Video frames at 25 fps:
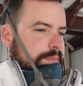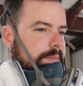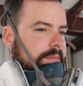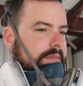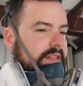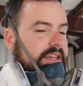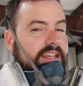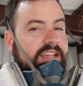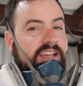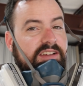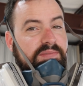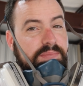
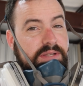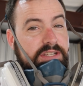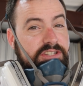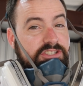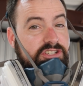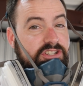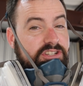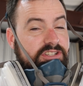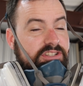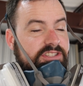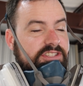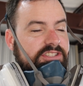like I've
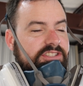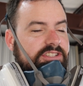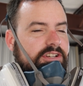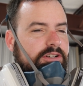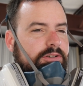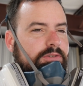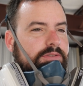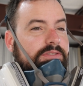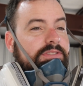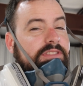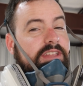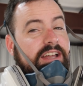mentioned,
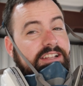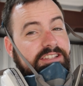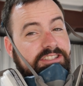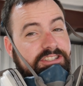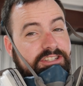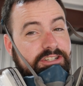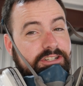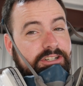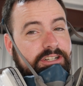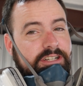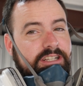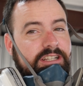so that's
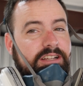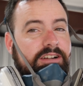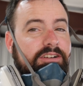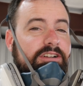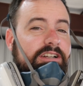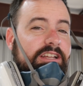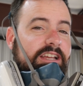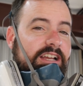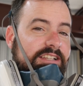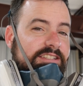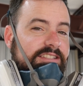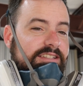good. I
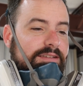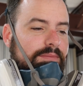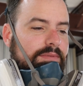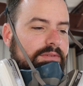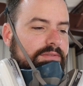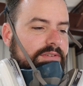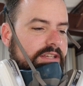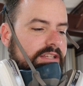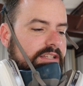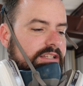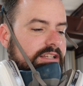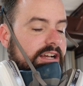already got some of
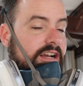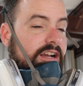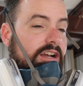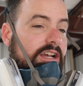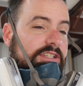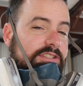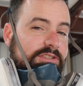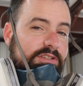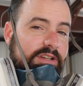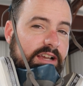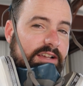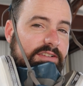it. I
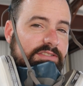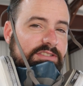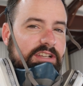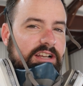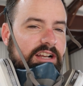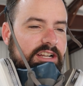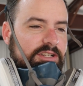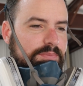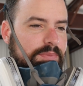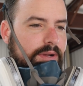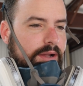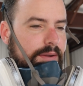also have
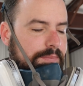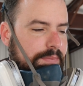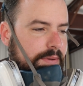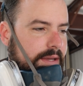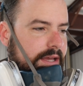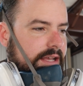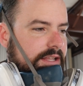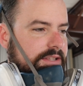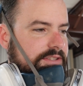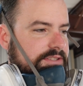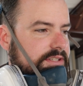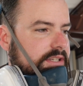Scotch-Brite
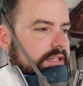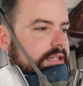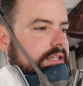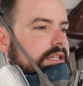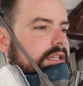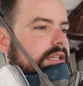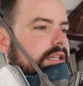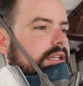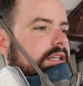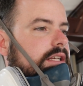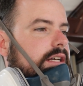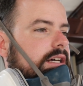pads,
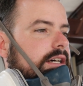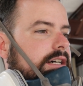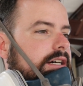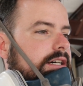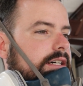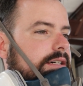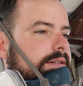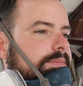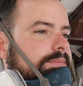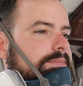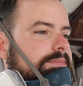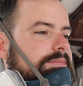
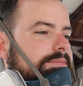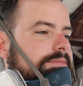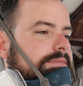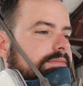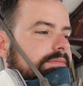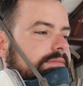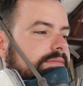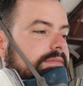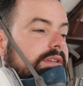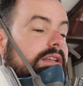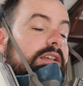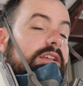
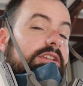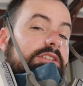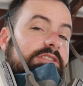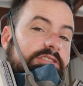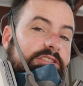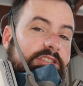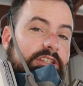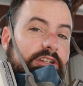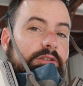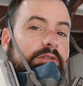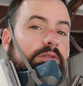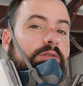
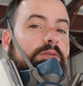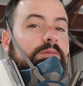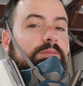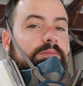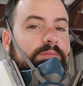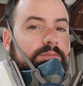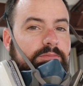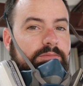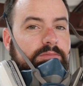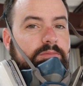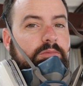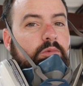so
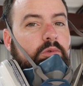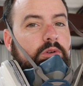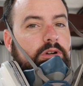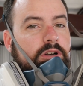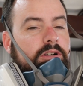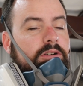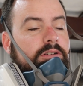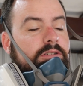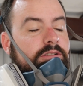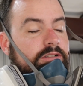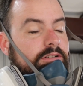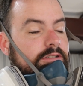
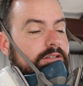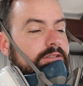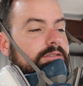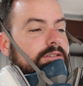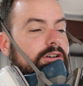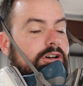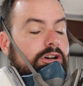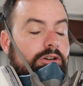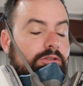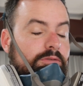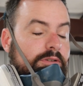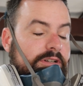we're
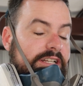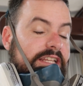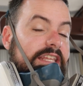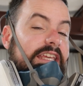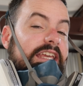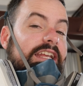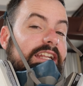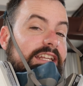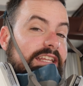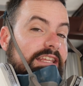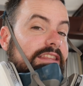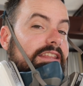already
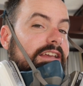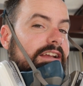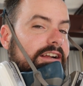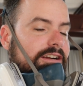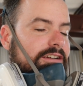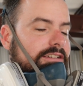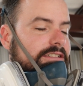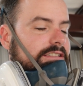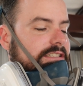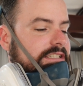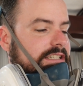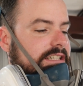getting there
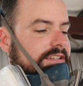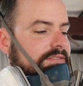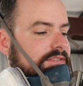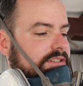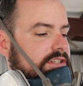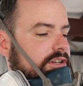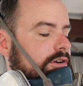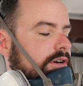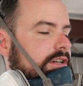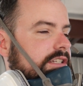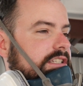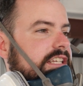and didn't even
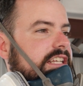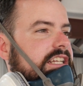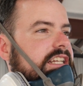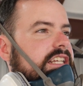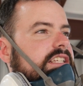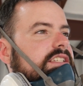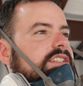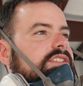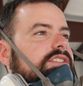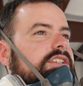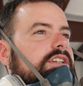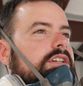know I need
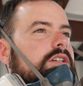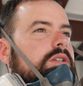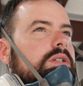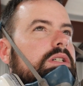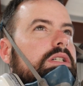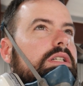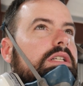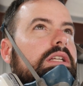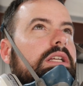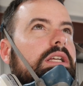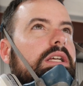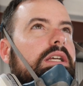it. So
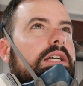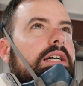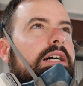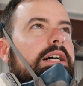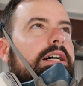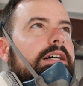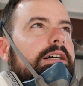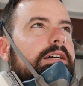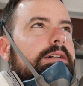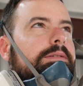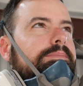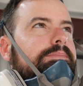
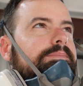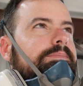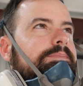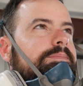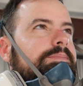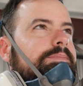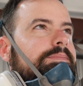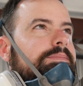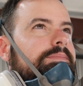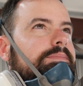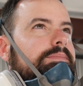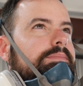
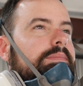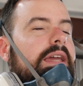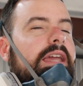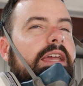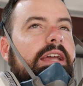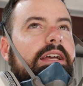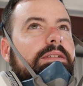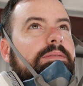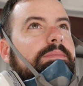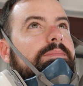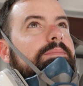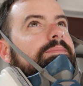
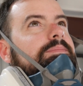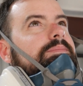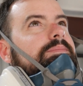man,